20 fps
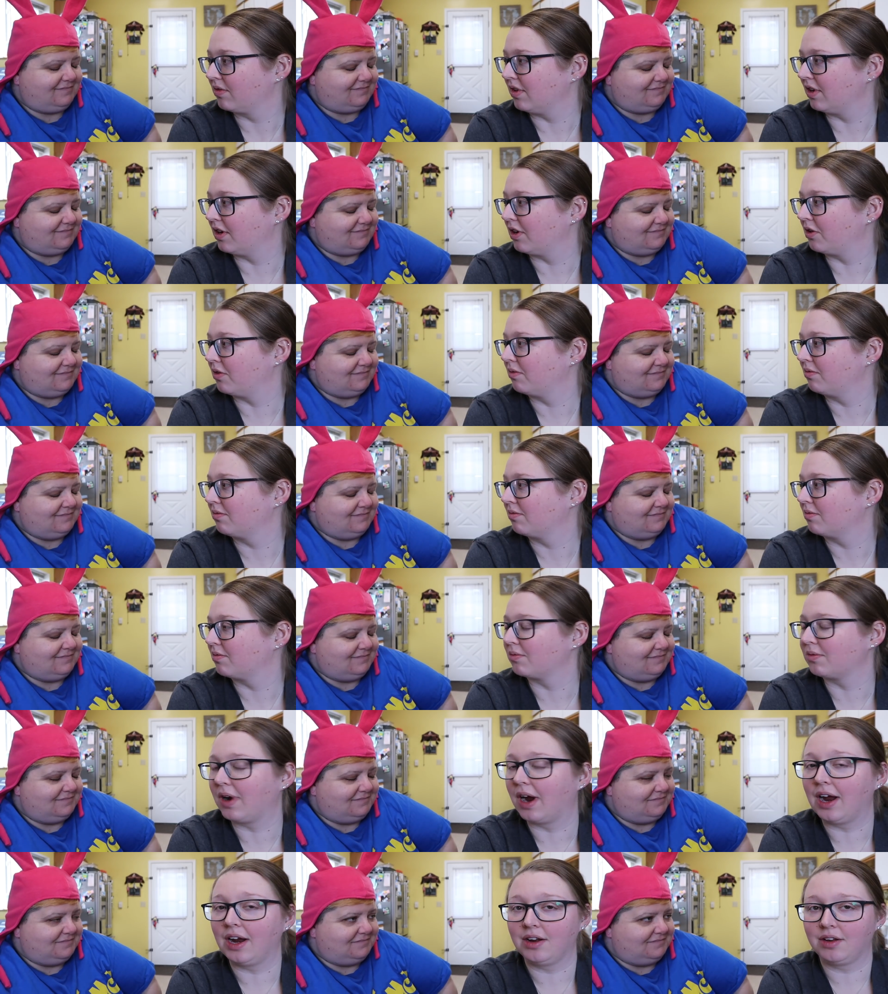Speaker 1: you know,
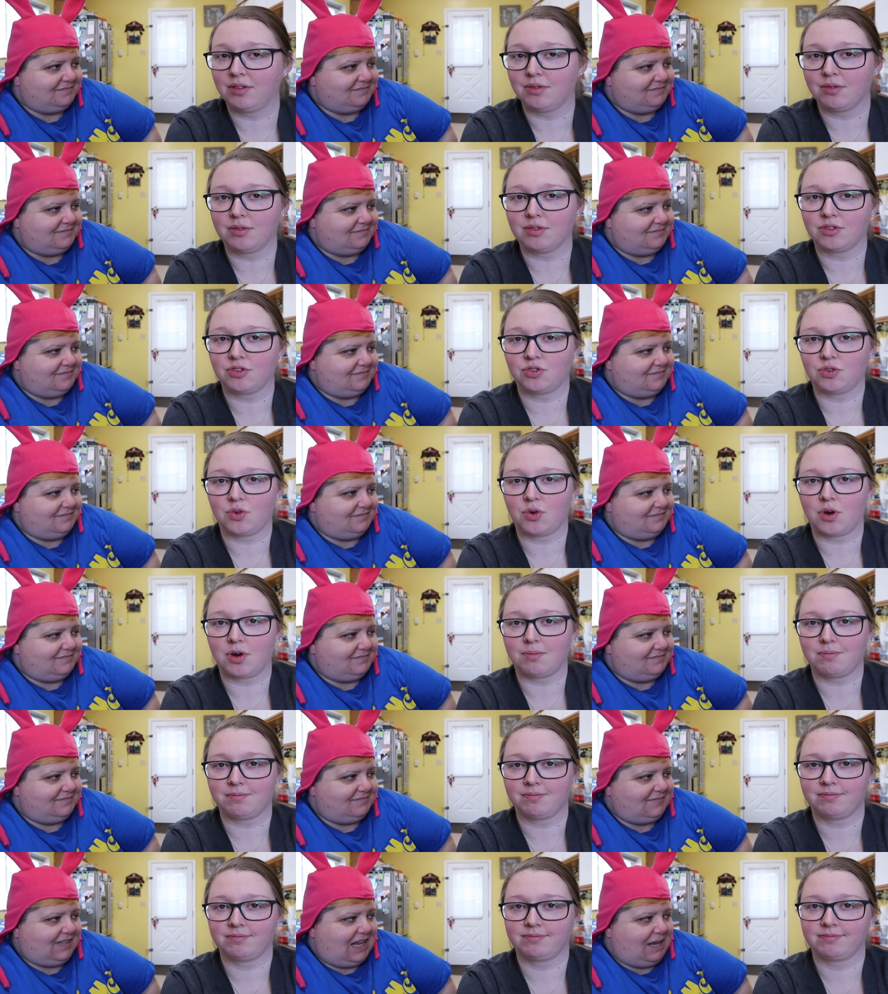ride through the
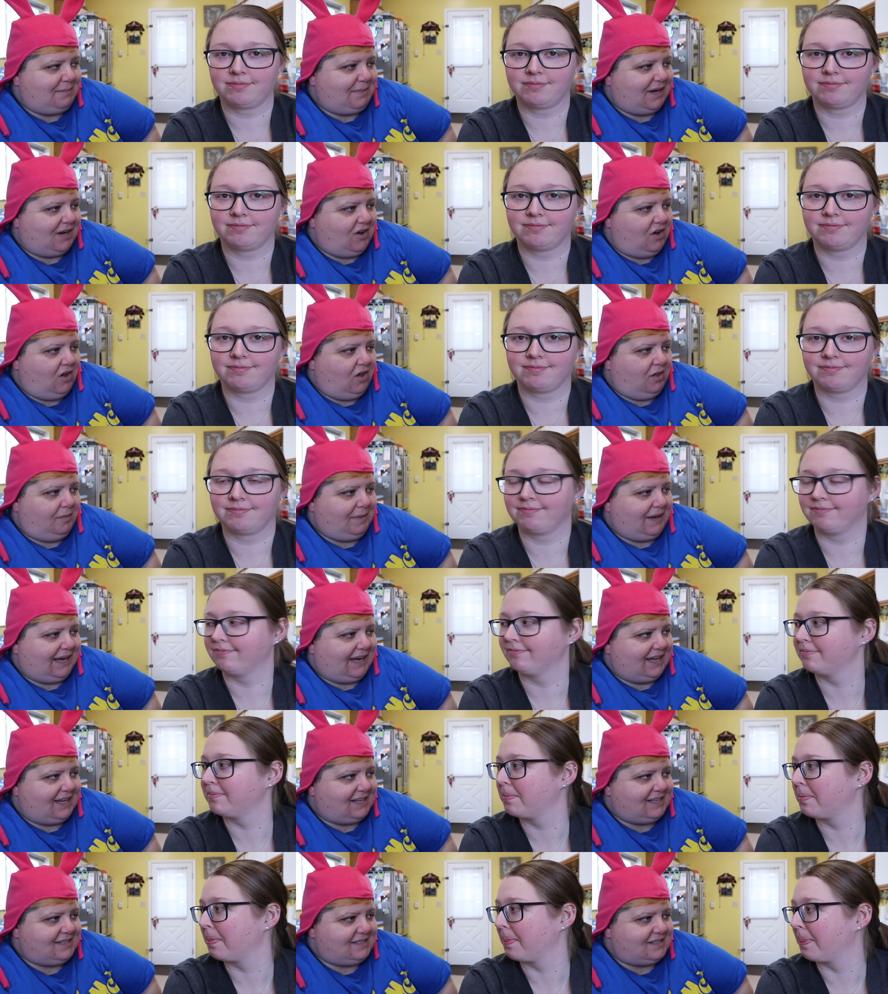storm. Keep it calm, I
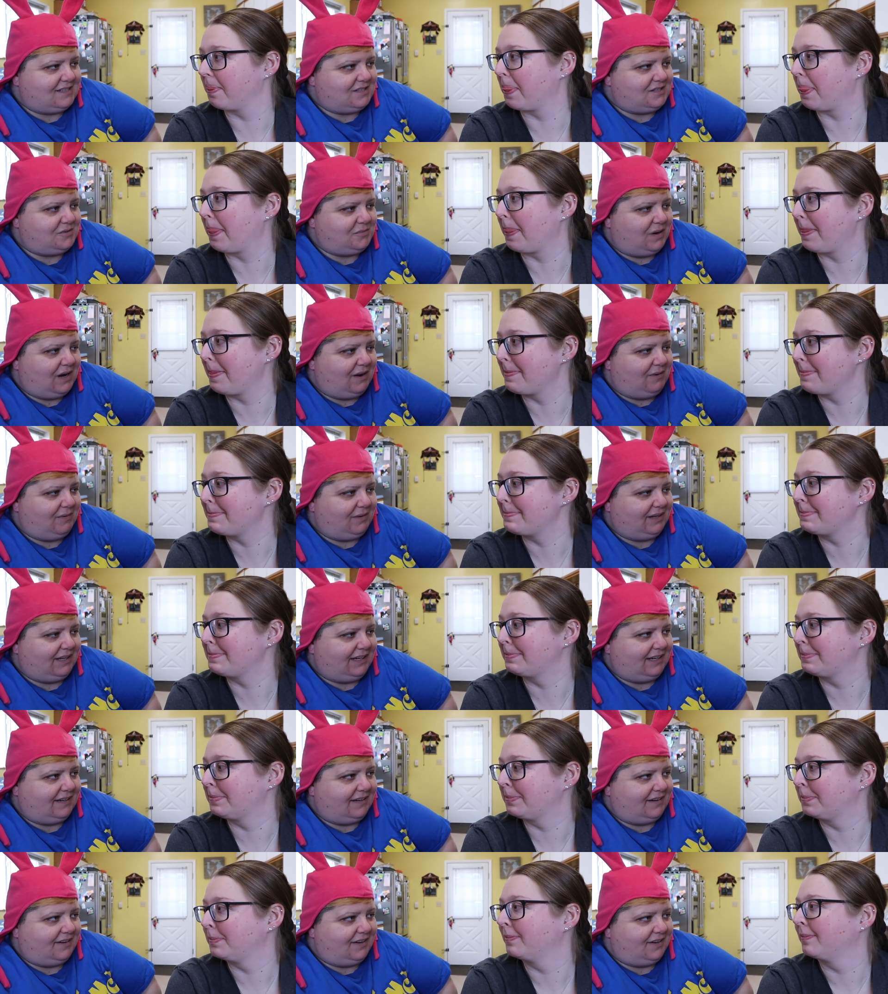guess, mm -hmm. is mm-hmm. what I really
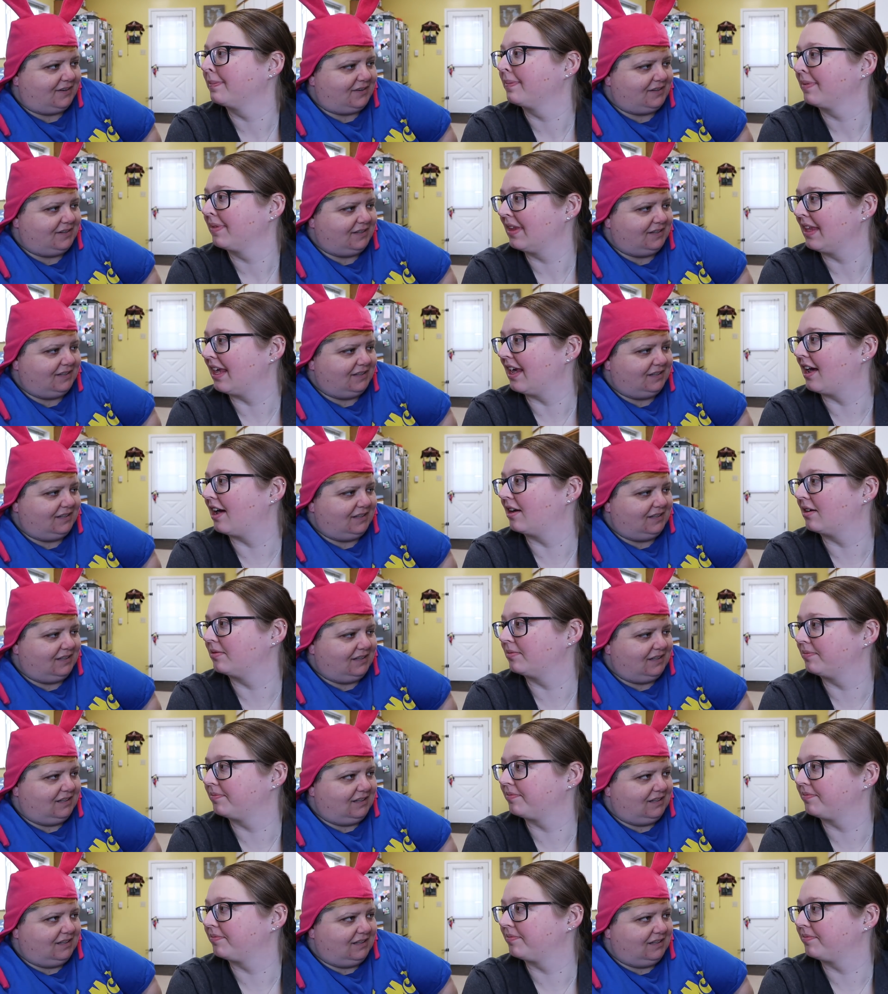need to do. Yeah.